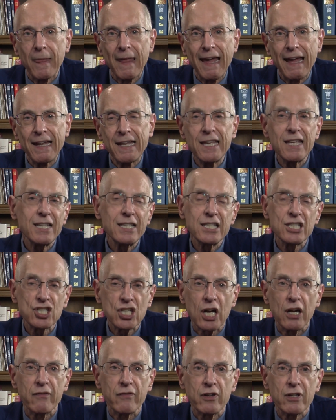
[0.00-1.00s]
and he
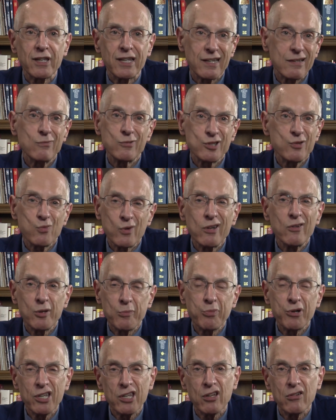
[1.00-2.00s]
discovered that it was really
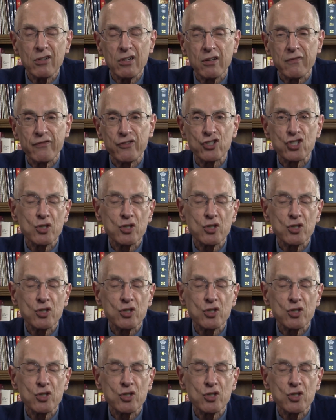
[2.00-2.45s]
pretty good for